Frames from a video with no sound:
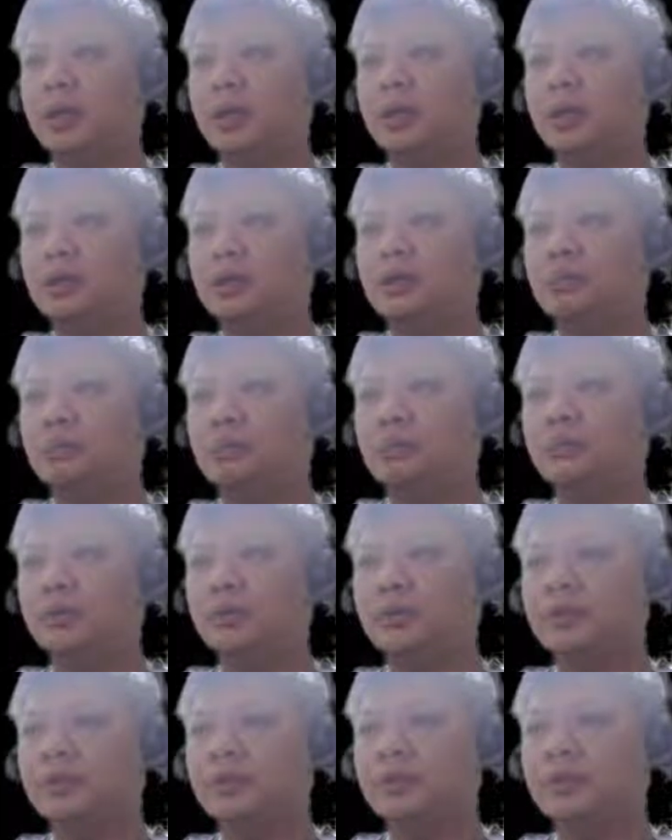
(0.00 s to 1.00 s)
this move is
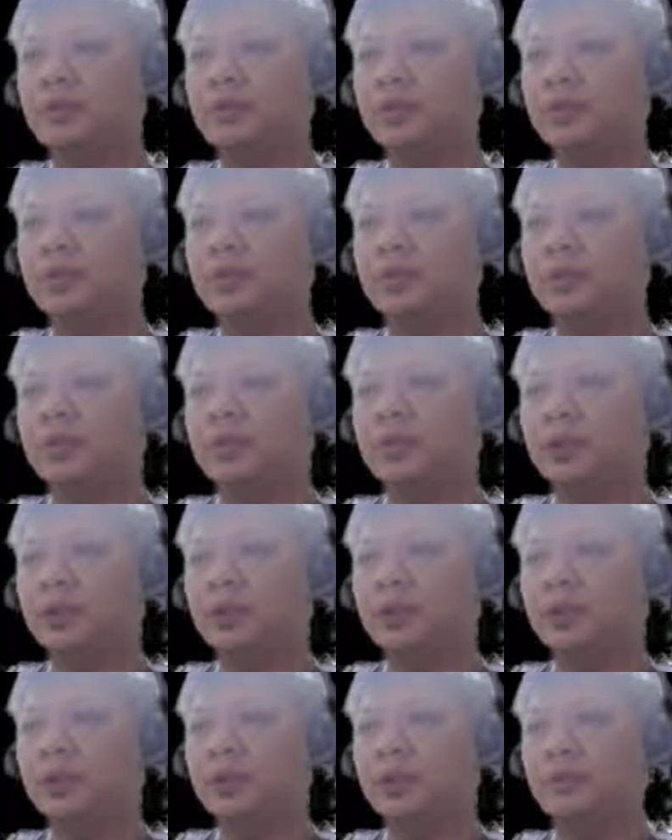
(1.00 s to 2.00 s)
that
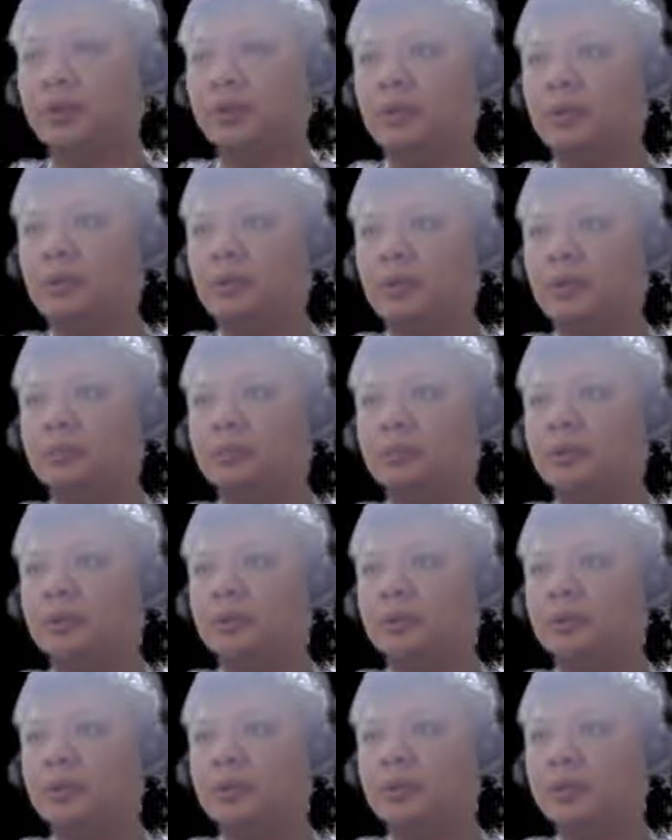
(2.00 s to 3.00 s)
when the opponent
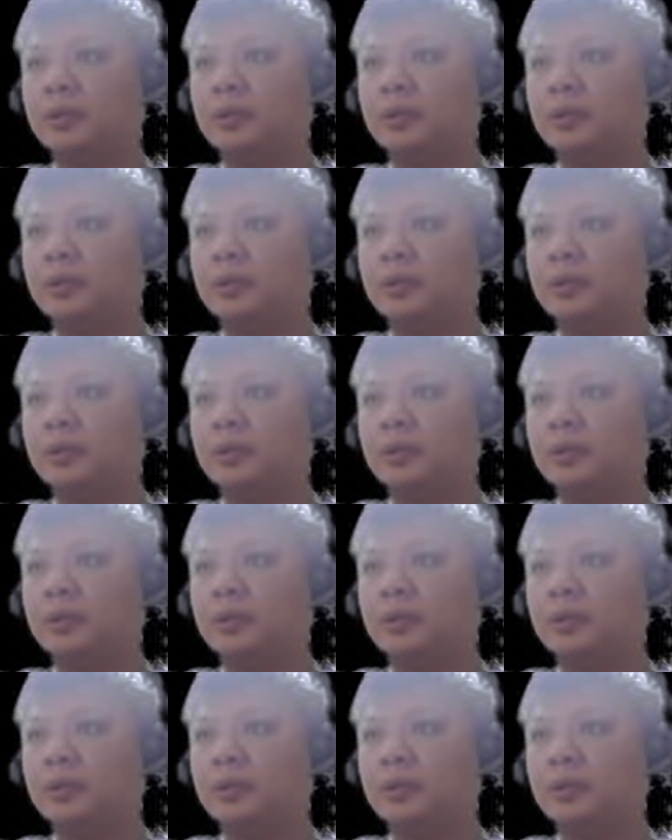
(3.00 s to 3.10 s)
has the